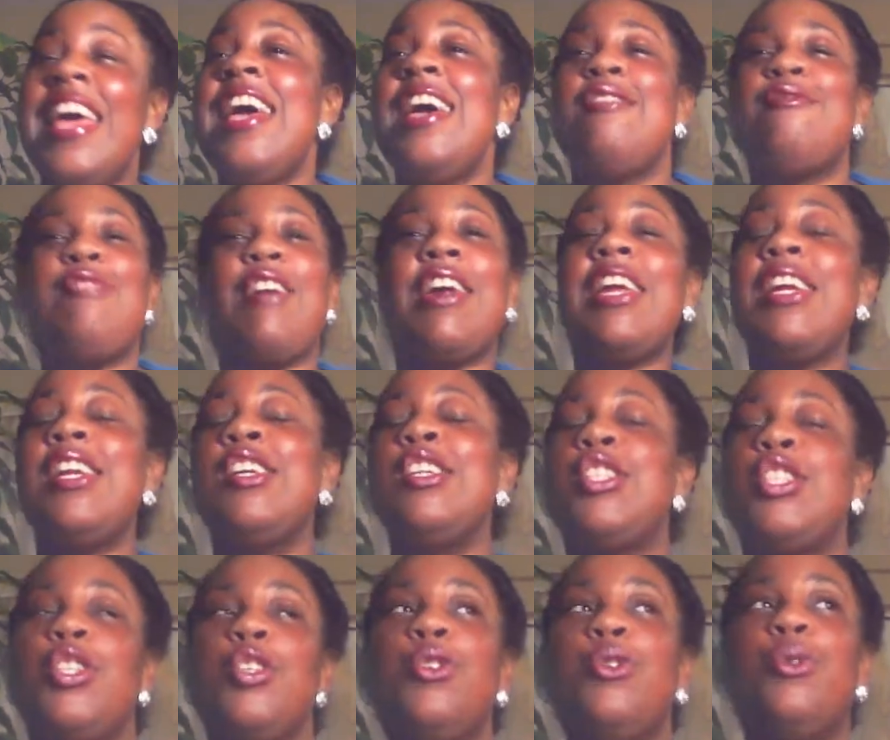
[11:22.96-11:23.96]
and ready to,
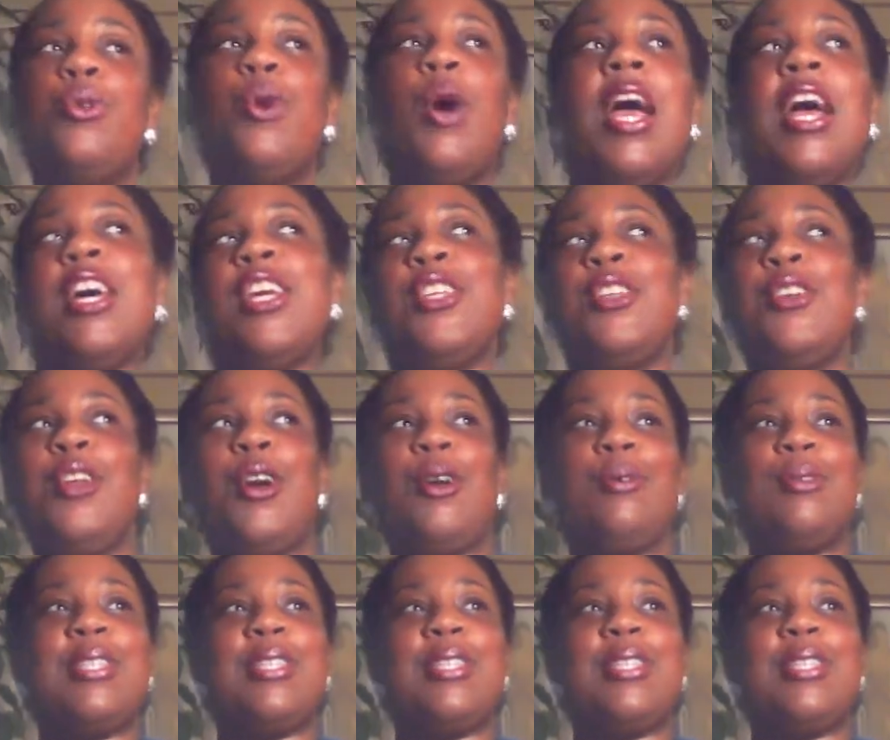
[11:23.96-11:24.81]
to, you know,